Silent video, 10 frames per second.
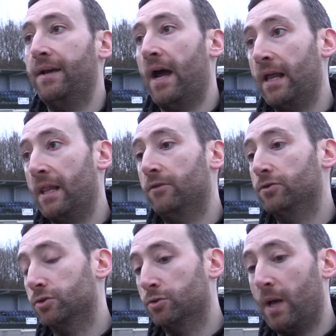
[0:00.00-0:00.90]
and higher
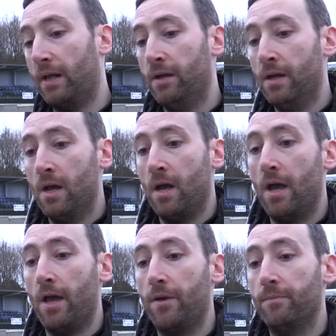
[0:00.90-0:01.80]
levels as well.
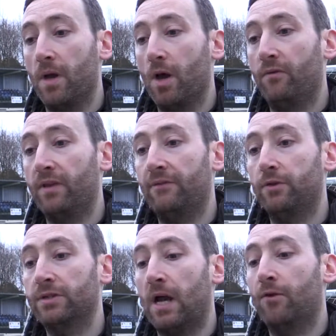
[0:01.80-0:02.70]
Um, other
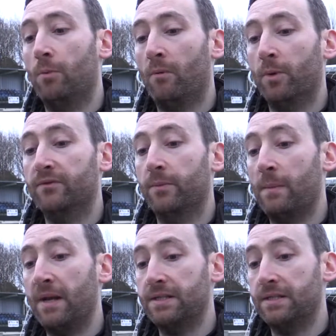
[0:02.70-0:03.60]
levels that I've come up with from
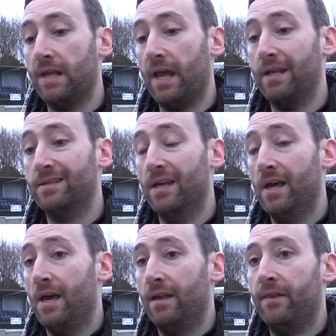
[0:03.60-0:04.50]
the Manchester days,
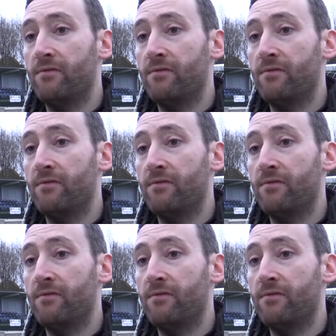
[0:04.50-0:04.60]
they're